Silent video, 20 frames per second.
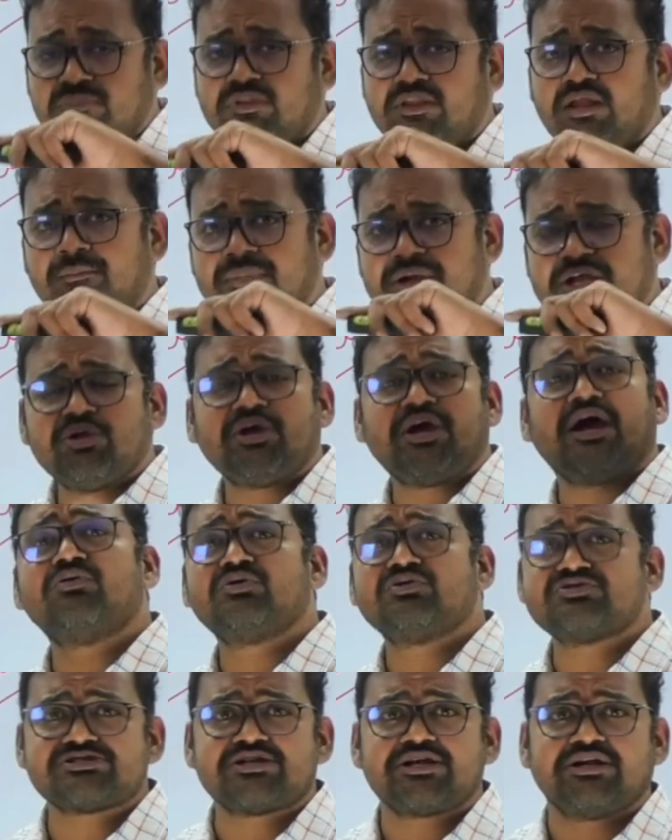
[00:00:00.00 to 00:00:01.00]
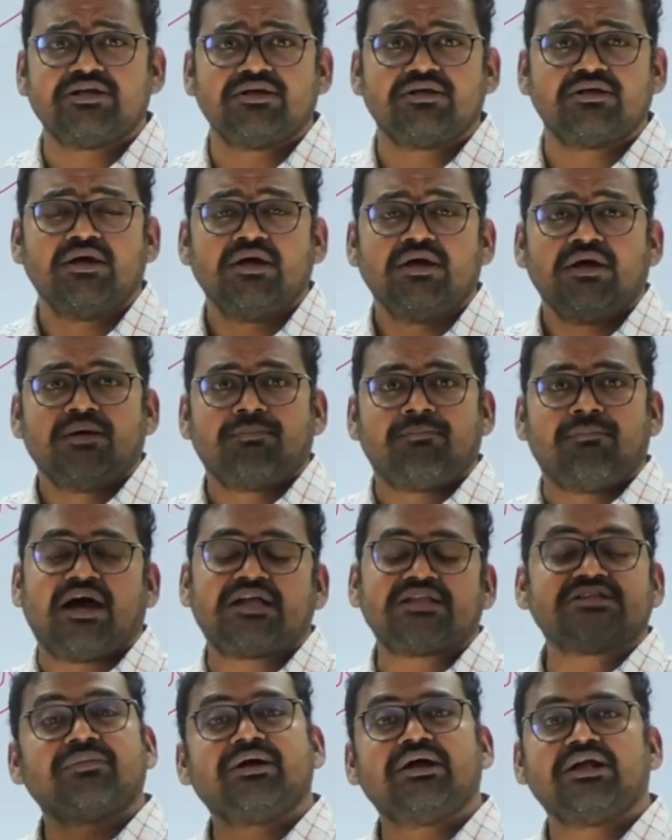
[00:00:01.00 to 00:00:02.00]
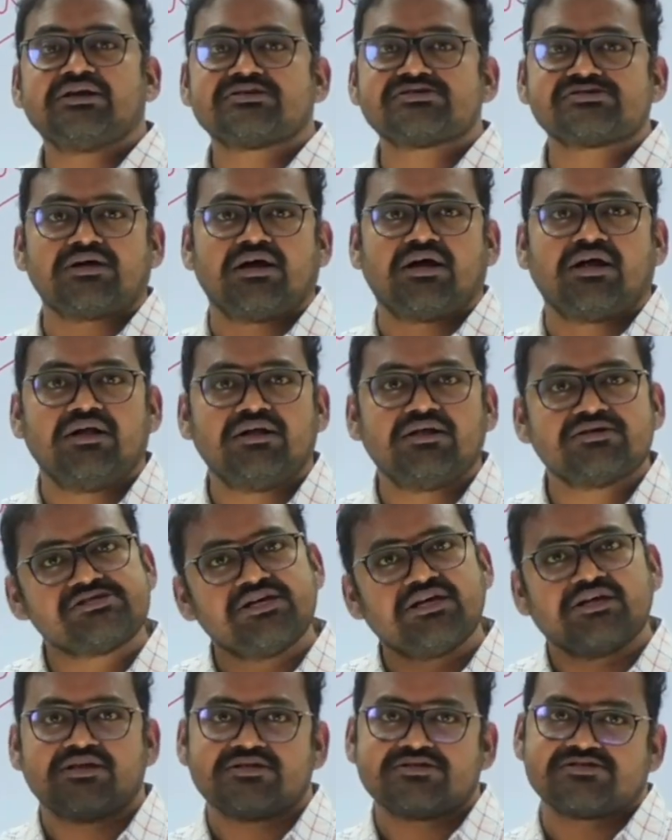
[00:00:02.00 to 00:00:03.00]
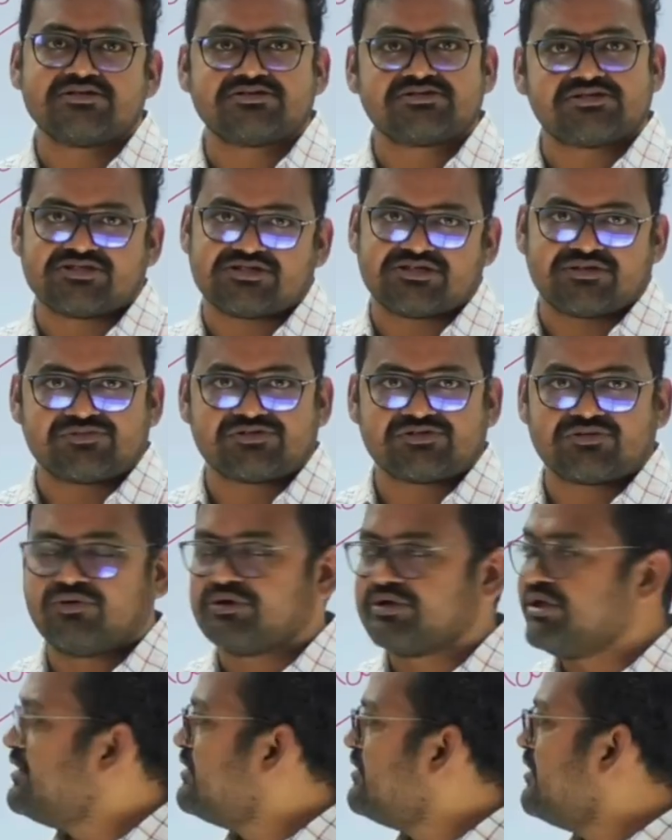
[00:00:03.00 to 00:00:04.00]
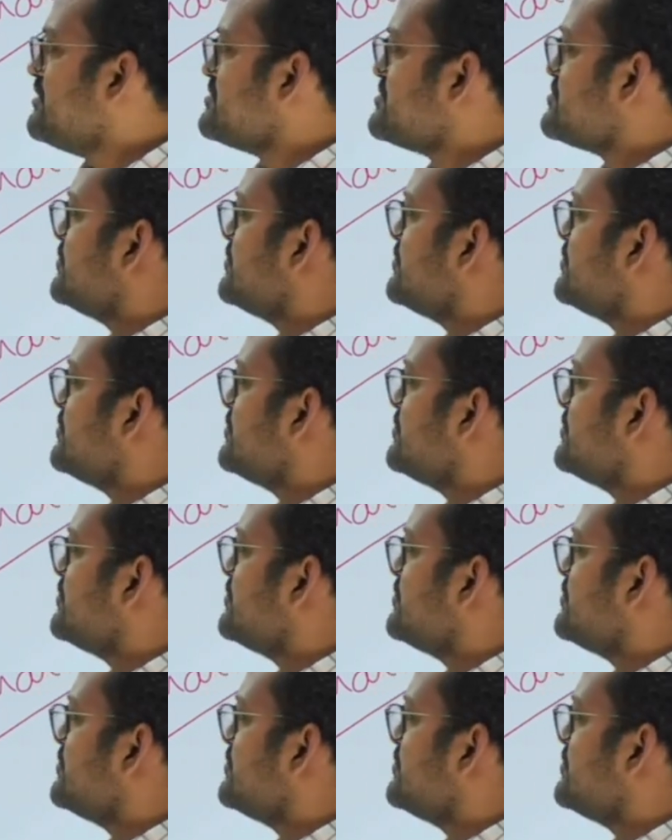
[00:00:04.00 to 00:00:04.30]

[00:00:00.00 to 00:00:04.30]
but you have to study mathematics and signals and systems. Okay, also